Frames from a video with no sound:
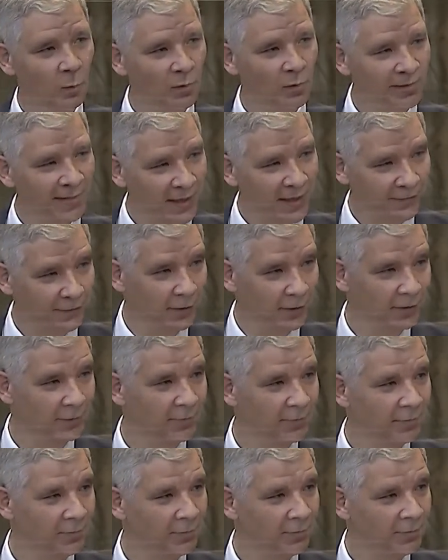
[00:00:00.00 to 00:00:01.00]
will
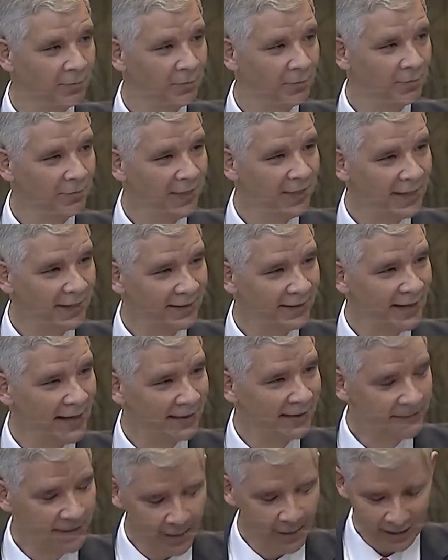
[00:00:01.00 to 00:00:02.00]
never get
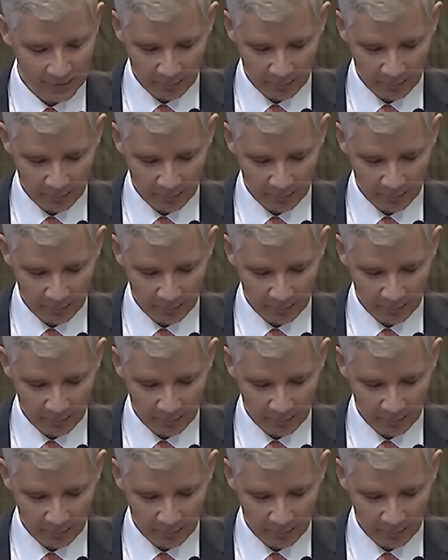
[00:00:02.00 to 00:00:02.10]
that